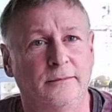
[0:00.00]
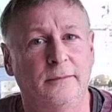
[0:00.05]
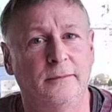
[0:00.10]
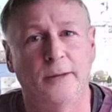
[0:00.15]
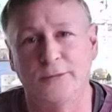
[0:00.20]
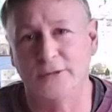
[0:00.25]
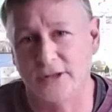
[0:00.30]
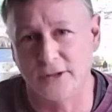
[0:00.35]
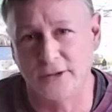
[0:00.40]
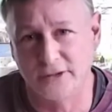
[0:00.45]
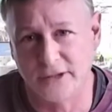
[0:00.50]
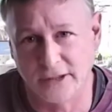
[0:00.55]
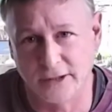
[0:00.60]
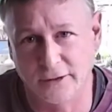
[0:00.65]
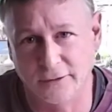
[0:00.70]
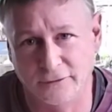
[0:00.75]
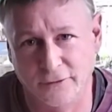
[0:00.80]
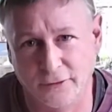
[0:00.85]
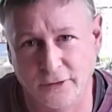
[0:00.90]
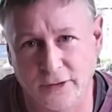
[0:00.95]
Mum's losing
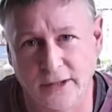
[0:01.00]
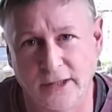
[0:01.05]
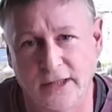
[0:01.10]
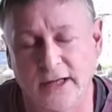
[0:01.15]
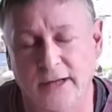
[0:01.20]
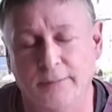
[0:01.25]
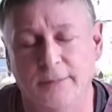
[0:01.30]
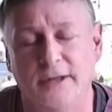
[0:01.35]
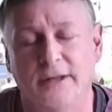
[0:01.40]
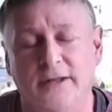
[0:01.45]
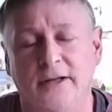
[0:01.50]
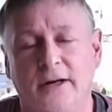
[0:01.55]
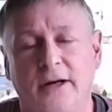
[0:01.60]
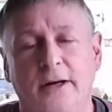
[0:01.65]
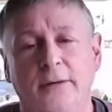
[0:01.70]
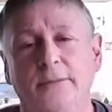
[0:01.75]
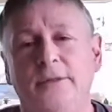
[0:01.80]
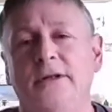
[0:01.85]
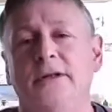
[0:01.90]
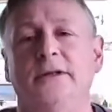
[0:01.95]
her footing a couple of
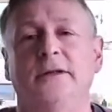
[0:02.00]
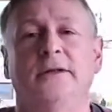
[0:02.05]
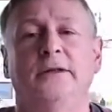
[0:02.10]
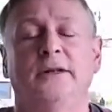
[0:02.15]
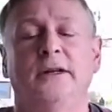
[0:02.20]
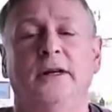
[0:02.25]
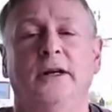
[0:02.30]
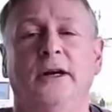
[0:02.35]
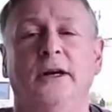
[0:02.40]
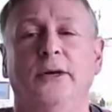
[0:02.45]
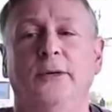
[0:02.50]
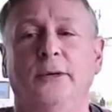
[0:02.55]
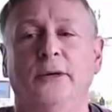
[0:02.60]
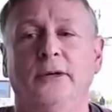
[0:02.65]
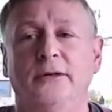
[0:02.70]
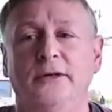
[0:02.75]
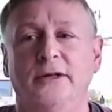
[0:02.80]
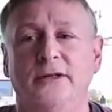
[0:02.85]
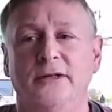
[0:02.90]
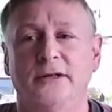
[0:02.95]
times,
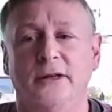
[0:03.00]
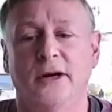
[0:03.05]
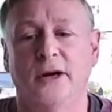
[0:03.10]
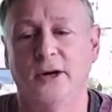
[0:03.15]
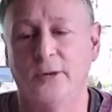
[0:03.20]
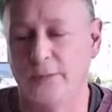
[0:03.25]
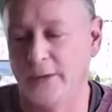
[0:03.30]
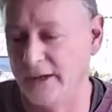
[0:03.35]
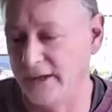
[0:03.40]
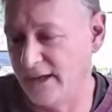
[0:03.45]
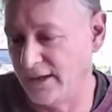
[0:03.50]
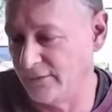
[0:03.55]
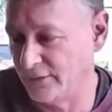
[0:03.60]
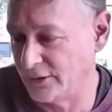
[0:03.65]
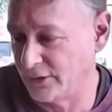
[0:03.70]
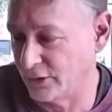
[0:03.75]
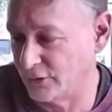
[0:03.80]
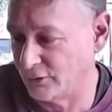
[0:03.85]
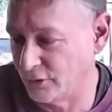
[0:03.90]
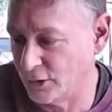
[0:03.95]
and to start with,
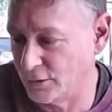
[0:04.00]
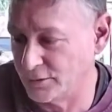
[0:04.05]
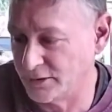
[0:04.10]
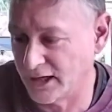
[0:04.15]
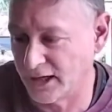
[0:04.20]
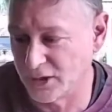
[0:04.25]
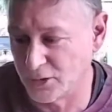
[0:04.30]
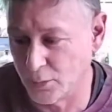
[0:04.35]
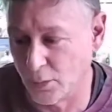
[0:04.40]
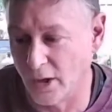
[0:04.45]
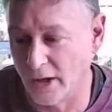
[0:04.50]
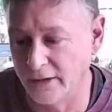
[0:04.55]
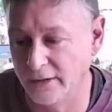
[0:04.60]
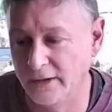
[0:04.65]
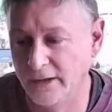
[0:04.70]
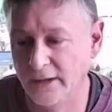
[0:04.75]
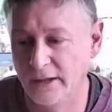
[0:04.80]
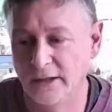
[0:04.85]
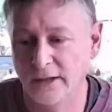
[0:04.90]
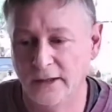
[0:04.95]
the groups has
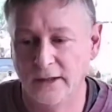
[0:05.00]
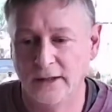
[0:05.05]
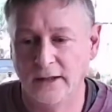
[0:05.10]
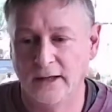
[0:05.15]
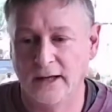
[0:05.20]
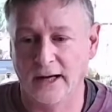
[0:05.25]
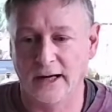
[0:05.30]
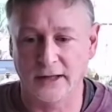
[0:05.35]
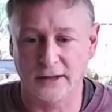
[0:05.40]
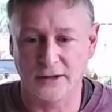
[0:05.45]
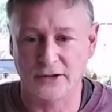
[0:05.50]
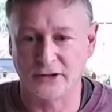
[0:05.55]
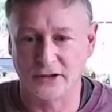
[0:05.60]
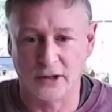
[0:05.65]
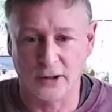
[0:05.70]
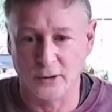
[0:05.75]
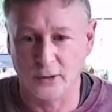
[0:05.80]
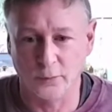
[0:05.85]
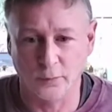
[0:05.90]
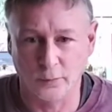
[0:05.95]
one. And
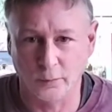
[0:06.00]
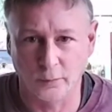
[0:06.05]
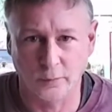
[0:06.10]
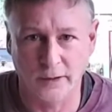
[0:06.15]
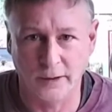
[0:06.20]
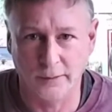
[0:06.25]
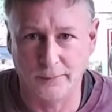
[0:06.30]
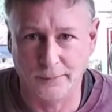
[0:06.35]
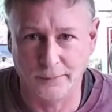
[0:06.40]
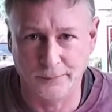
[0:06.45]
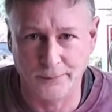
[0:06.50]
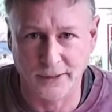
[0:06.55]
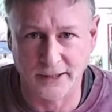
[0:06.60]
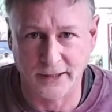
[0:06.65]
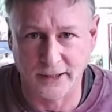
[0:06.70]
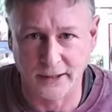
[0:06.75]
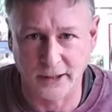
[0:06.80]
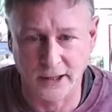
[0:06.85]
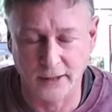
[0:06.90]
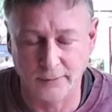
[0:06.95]
so we're
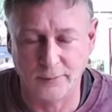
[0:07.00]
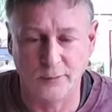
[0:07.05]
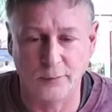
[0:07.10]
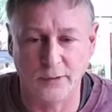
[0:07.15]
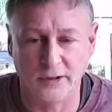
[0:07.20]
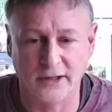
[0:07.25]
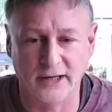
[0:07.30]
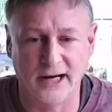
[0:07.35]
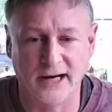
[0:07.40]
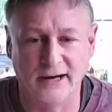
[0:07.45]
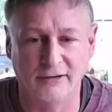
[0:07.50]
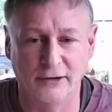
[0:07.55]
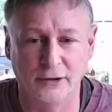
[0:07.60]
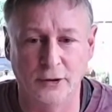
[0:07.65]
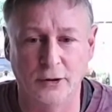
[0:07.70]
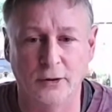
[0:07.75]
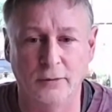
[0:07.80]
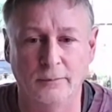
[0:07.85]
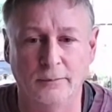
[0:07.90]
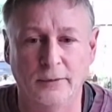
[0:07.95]
picking up and we're
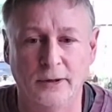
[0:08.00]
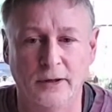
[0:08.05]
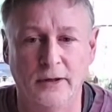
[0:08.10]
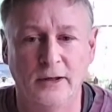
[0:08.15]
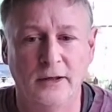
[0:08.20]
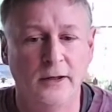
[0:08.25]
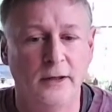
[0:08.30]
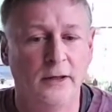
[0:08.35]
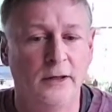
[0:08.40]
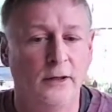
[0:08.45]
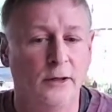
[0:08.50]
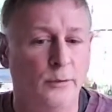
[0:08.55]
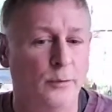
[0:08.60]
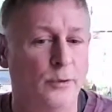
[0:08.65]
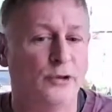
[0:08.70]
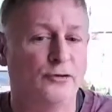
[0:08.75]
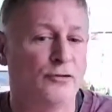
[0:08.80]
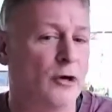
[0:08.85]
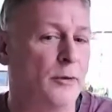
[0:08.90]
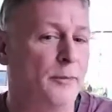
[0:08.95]
carrying on. But
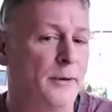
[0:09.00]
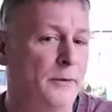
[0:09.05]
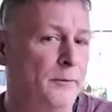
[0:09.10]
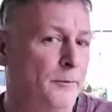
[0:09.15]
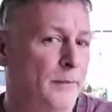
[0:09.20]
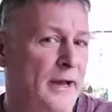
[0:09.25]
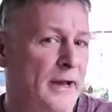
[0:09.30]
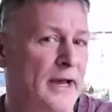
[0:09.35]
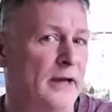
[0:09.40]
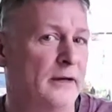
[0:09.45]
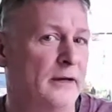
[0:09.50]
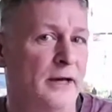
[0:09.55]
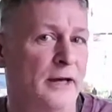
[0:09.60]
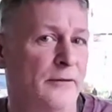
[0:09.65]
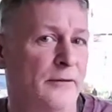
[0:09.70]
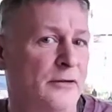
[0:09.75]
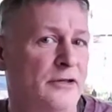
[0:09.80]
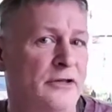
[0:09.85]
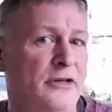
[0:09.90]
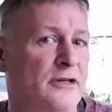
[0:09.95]
we're dropping back
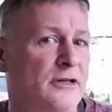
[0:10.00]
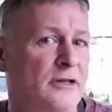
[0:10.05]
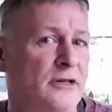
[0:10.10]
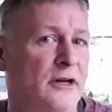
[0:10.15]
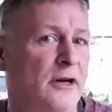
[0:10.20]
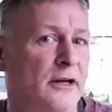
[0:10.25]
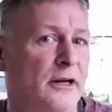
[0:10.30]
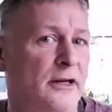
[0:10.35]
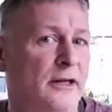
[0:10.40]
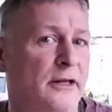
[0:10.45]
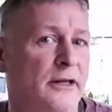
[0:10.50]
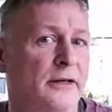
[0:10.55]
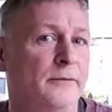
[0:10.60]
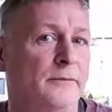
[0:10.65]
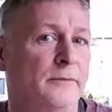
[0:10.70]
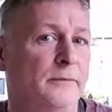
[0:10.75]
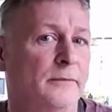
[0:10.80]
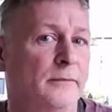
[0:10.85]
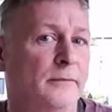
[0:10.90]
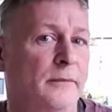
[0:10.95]
ever so slightly
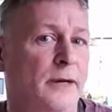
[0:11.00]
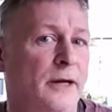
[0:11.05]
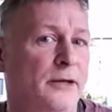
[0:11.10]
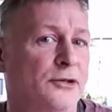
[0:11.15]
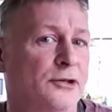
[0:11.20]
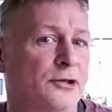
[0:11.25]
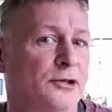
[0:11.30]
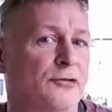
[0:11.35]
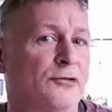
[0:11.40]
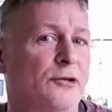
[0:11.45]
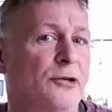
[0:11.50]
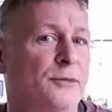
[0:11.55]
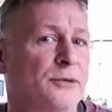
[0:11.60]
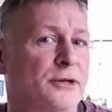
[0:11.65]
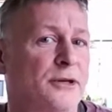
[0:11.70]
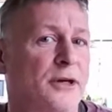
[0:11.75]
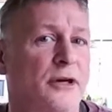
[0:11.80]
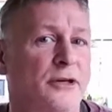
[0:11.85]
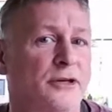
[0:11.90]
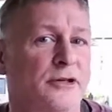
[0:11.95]
as the group
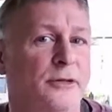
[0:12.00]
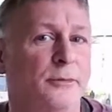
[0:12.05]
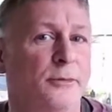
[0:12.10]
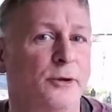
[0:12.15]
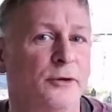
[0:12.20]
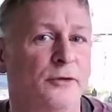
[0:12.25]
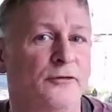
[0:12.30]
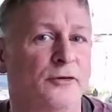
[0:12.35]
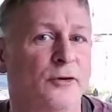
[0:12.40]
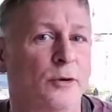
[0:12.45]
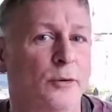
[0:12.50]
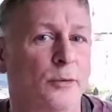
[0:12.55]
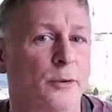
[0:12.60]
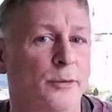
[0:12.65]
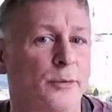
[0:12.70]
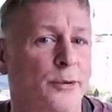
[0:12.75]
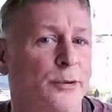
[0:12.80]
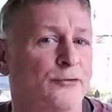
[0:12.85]
starts to move forward.